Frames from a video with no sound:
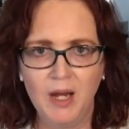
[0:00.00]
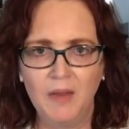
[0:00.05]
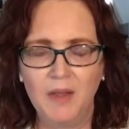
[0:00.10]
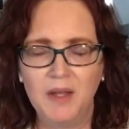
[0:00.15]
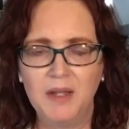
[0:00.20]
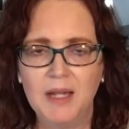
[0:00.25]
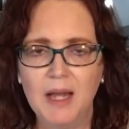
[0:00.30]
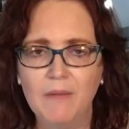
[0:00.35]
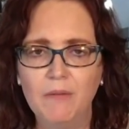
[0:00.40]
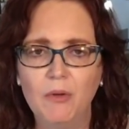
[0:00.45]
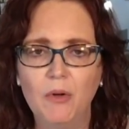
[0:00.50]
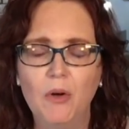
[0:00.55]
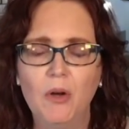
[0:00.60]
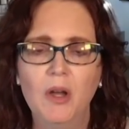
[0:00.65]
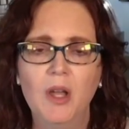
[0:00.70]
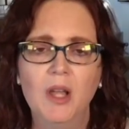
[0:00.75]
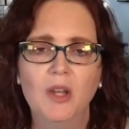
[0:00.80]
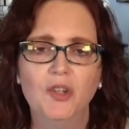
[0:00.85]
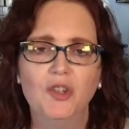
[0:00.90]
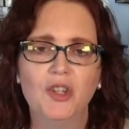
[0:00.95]
The
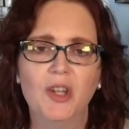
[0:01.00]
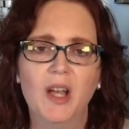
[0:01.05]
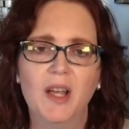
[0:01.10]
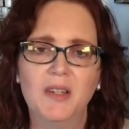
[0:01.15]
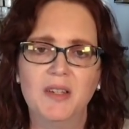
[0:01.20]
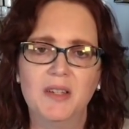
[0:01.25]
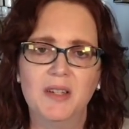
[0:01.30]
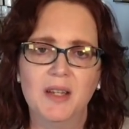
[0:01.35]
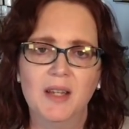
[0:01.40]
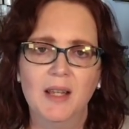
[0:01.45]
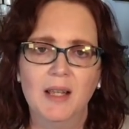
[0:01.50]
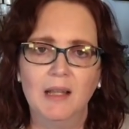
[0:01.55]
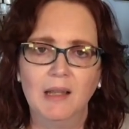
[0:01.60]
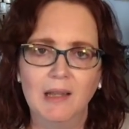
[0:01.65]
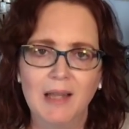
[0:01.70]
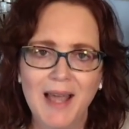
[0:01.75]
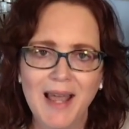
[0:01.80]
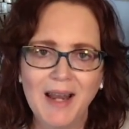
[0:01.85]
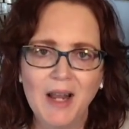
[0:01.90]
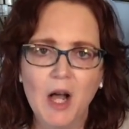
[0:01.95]
devil just
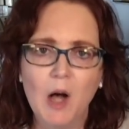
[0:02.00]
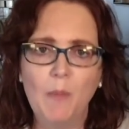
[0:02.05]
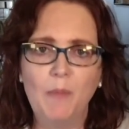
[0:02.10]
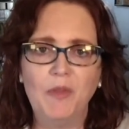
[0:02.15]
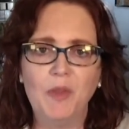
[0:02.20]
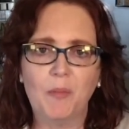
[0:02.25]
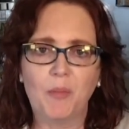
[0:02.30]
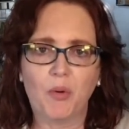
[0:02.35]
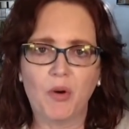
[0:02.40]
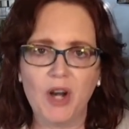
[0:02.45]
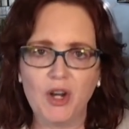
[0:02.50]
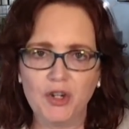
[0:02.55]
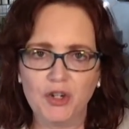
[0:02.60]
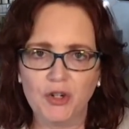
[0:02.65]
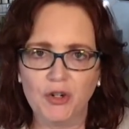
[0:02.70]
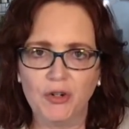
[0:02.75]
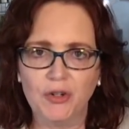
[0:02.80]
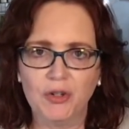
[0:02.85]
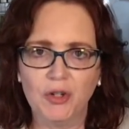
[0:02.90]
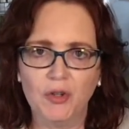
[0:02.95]
let up the
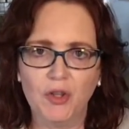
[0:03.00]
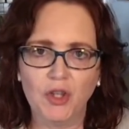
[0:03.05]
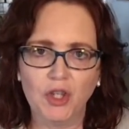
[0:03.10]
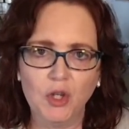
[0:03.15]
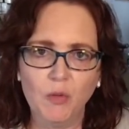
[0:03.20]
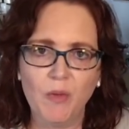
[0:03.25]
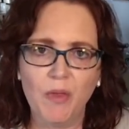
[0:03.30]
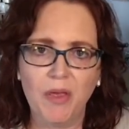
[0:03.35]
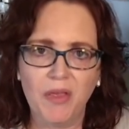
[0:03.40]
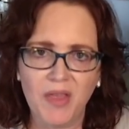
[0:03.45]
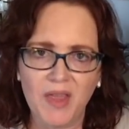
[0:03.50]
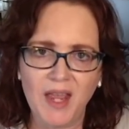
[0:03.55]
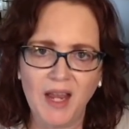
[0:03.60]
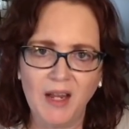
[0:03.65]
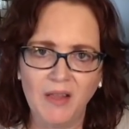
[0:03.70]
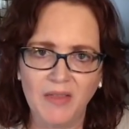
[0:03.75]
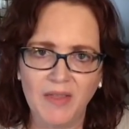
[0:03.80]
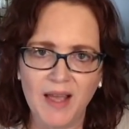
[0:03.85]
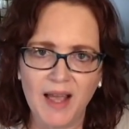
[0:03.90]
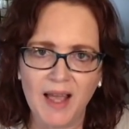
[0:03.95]
pressure so that you would
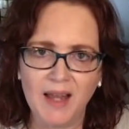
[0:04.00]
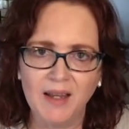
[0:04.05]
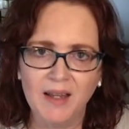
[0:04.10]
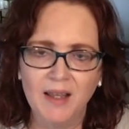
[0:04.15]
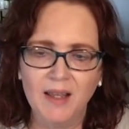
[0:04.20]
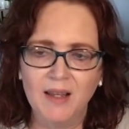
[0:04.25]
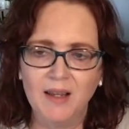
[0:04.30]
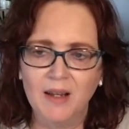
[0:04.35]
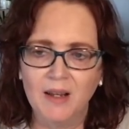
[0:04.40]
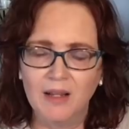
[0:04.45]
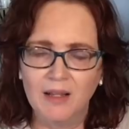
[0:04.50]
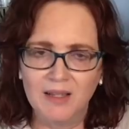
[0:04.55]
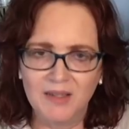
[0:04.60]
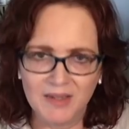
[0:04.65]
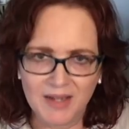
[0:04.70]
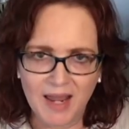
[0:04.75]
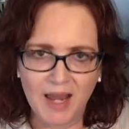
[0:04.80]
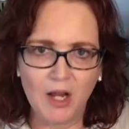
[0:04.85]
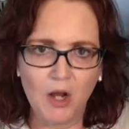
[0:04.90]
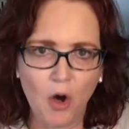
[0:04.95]
think that
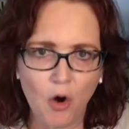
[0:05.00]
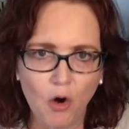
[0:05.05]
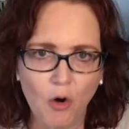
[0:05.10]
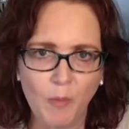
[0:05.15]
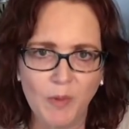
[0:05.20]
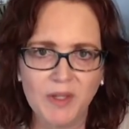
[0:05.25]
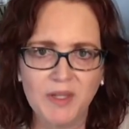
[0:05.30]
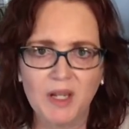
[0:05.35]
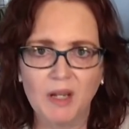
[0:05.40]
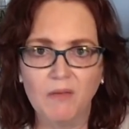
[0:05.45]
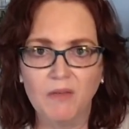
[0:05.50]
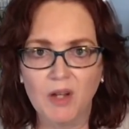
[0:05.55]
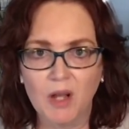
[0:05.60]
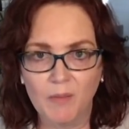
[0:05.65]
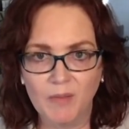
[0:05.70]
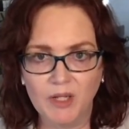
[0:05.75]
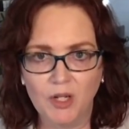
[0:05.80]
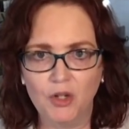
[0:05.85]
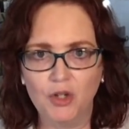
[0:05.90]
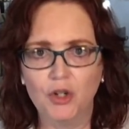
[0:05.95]
staying home instead of
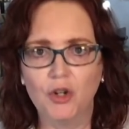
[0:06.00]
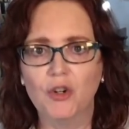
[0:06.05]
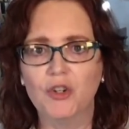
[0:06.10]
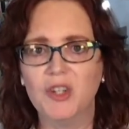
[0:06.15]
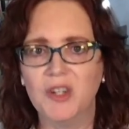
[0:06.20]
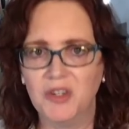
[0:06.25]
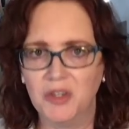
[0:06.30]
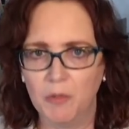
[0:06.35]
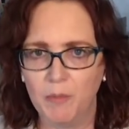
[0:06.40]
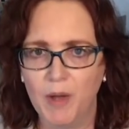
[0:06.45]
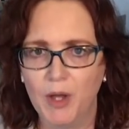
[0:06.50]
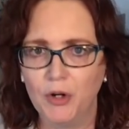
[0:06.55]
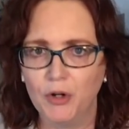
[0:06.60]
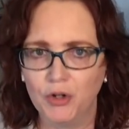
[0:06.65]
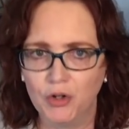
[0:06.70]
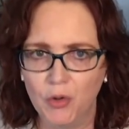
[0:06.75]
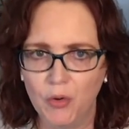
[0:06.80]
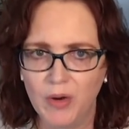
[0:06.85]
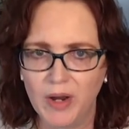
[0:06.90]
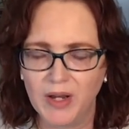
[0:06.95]
coming to church is the better
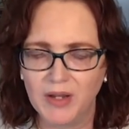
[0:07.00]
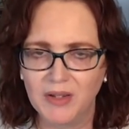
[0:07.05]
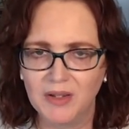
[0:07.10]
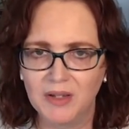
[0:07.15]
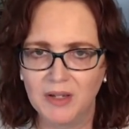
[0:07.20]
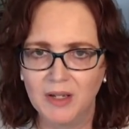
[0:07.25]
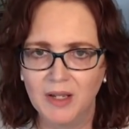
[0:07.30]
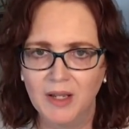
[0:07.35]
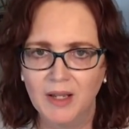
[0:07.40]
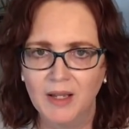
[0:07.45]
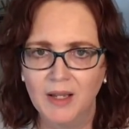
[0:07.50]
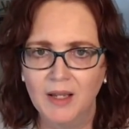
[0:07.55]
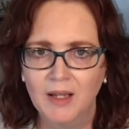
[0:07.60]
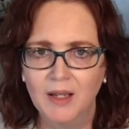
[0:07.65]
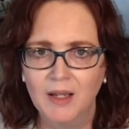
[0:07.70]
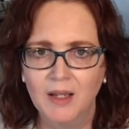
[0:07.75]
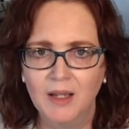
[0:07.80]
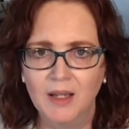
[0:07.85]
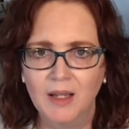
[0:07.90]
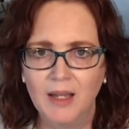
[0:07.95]
choice.
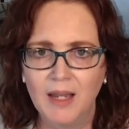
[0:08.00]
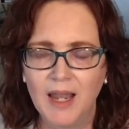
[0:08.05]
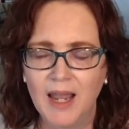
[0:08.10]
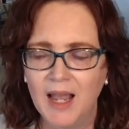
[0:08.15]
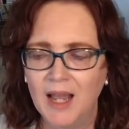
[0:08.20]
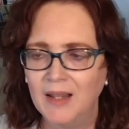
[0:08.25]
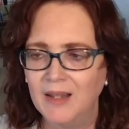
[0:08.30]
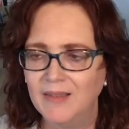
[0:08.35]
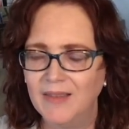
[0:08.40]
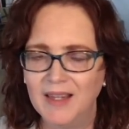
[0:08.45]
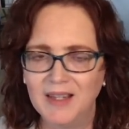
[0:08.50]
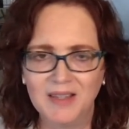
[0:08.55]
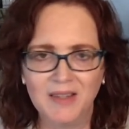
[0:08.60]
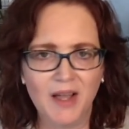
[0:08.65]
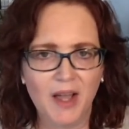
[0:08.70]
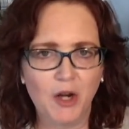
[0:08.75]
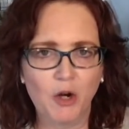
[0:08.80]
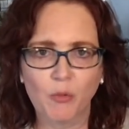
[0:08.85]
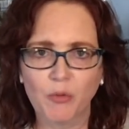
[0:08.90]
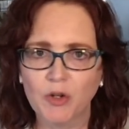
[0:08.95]
And that's
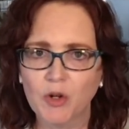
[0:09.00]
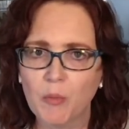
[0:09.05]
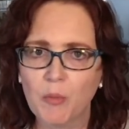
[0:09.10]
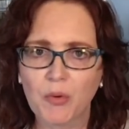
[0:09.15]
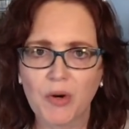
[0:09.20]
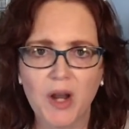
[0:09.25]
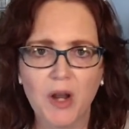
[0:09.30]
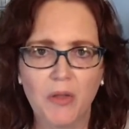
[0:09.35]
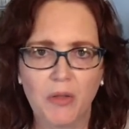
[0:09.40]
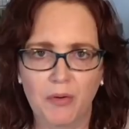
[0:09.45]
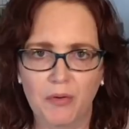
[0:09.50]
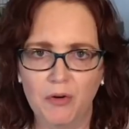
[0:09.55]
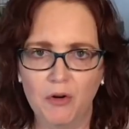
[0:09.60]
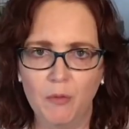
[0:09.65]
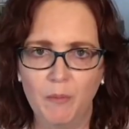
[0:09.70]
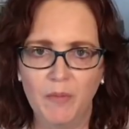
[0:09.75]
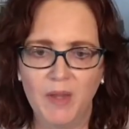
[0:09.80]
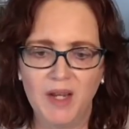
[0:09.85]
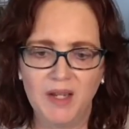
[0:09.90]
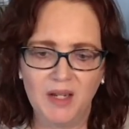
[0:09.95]
not a real breakthrough.
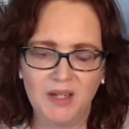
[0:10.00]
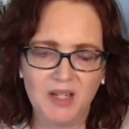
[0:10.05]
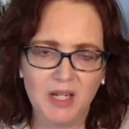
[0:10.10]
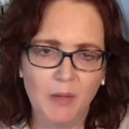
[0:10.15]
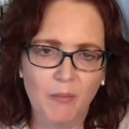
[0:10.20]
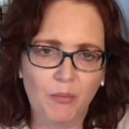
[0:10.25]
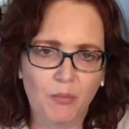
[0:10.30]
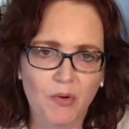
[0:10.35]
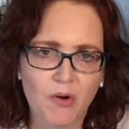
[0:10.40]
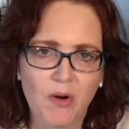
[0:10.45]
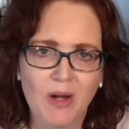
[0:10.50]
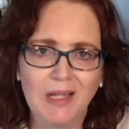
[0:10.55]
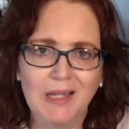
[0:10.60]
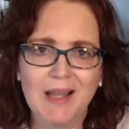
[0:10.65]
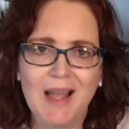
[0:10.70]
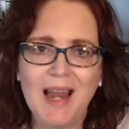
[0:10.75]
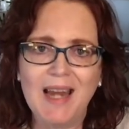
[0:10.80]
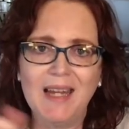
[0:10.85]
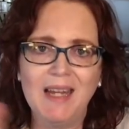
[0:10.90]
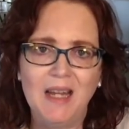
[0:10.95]
It's a temporary
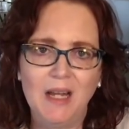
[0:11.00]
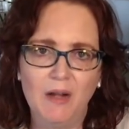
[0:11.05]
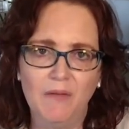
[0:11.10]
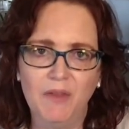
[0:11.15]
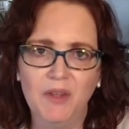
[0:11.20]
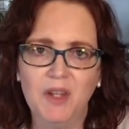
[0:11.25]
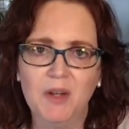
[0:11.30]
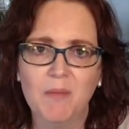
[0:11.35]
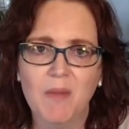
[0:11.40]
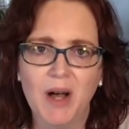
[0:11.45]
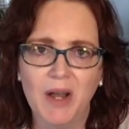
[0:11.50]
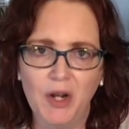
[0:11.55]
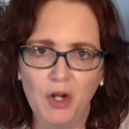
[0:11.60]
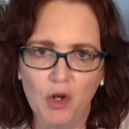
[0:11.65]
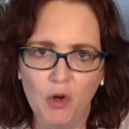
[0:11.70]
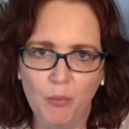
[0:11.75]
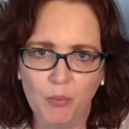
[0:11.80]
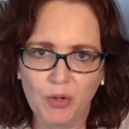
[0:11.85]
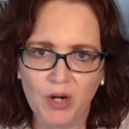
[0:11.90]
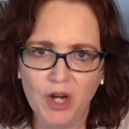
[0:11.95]
lightening of the demonic
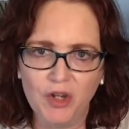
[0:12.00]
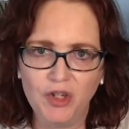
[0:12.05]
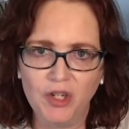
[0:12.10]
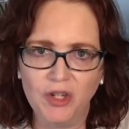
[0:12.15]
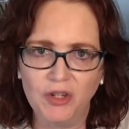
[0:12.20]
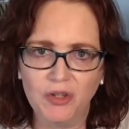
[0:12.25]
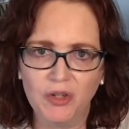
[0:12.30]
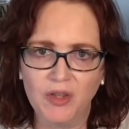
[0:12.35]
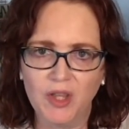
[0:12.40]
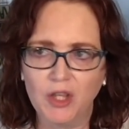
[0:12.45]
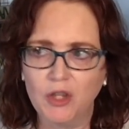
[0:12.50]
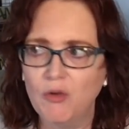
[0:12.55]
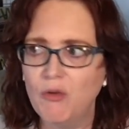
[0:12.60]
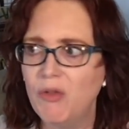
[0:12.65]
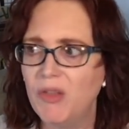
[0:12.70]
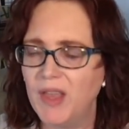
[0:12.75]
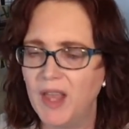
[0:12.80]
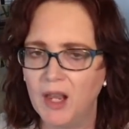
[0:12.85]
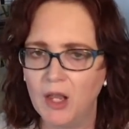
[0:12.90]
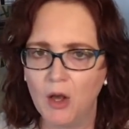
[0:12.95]
oppression so that you
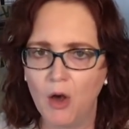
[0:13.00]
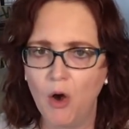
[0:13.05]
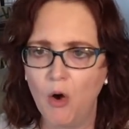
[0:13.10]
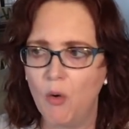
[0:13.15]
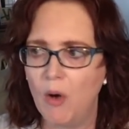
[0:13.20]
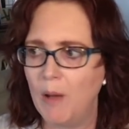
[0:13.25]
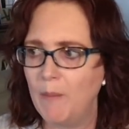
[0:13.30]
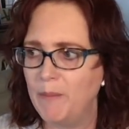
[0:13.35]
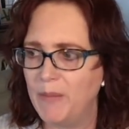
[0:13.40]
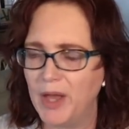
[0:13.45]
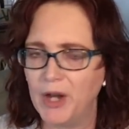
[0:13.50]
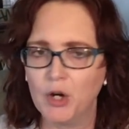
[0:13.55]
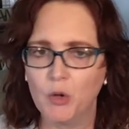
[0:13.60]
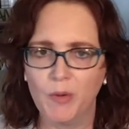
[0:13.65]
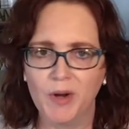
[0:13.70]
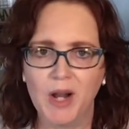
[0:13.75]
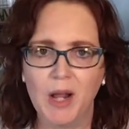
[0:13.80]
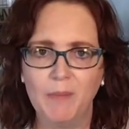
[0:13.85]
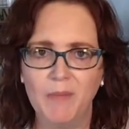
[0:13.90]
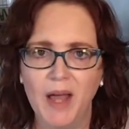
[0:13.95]
think, oh, I'm better
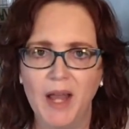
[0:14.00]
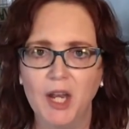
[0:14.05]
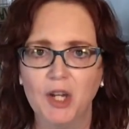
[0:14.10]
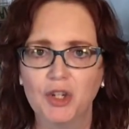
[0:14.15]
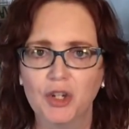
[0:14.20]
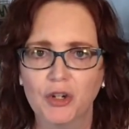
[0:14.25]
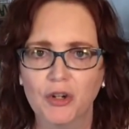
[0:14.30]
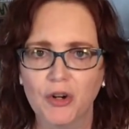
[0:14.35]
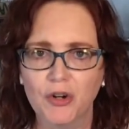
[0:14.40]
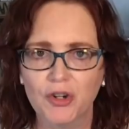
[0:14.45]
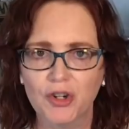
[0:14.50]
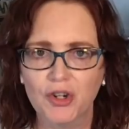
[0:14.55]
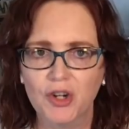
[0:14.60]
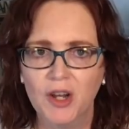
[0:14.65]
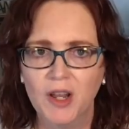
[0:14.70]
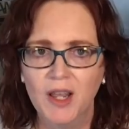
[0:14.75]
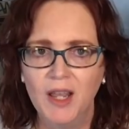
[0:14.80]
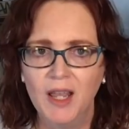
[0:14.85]
when I'm not at church.